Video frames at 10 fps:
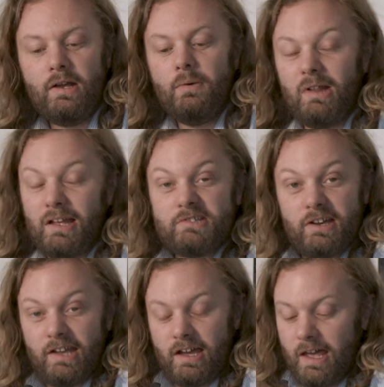Well, I've
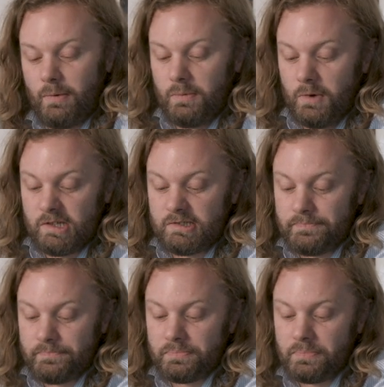shown you how that one works.
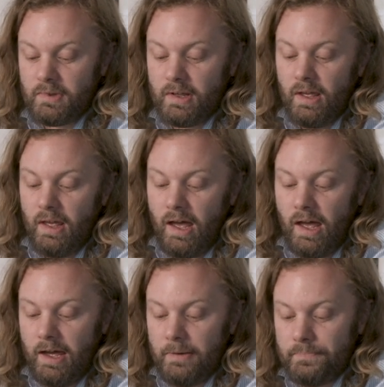
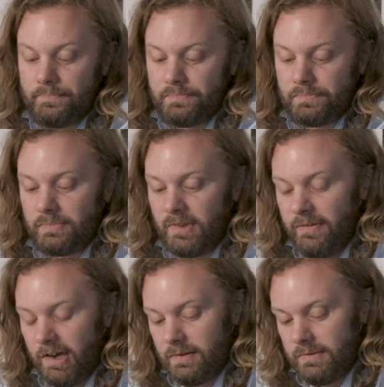Um, if
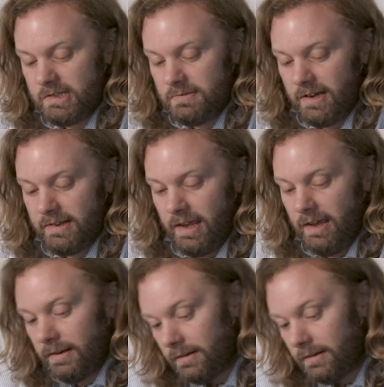I can reach around here,